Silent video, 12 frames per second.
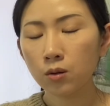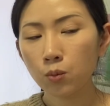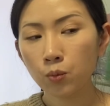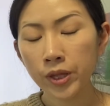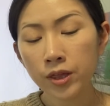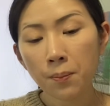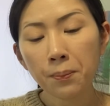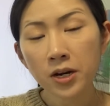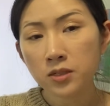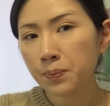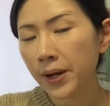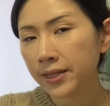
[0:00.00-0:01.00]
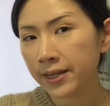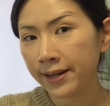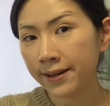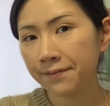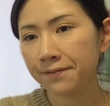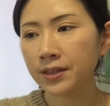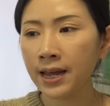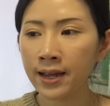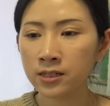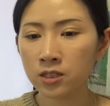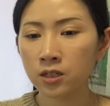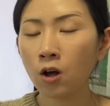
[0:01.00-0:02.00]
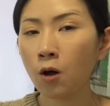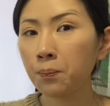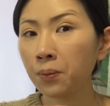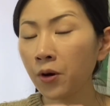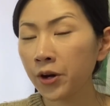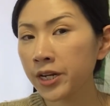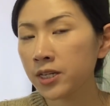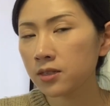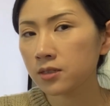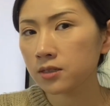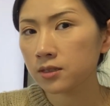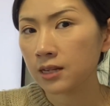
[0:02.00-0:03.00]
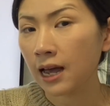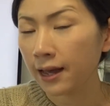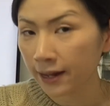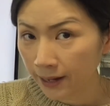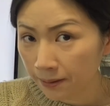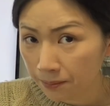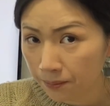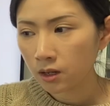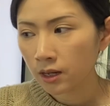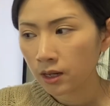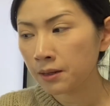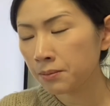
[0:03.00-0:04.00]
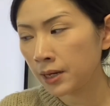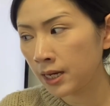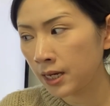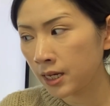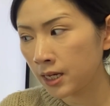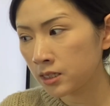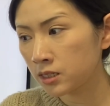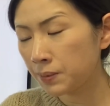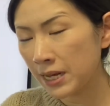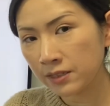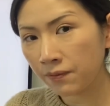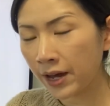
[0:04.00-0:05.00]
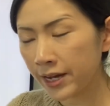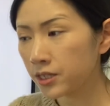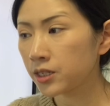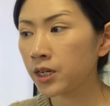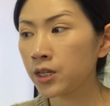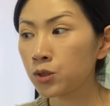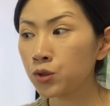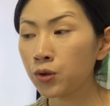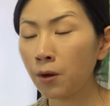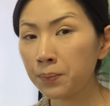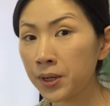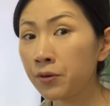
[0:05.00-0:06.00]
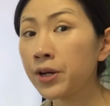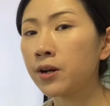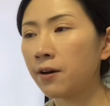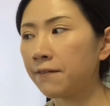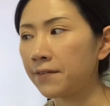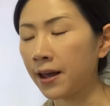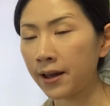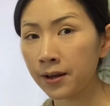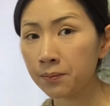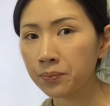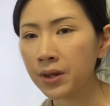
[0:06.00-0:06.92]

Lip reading: with a perspective that a point in time can be specified into a period of time.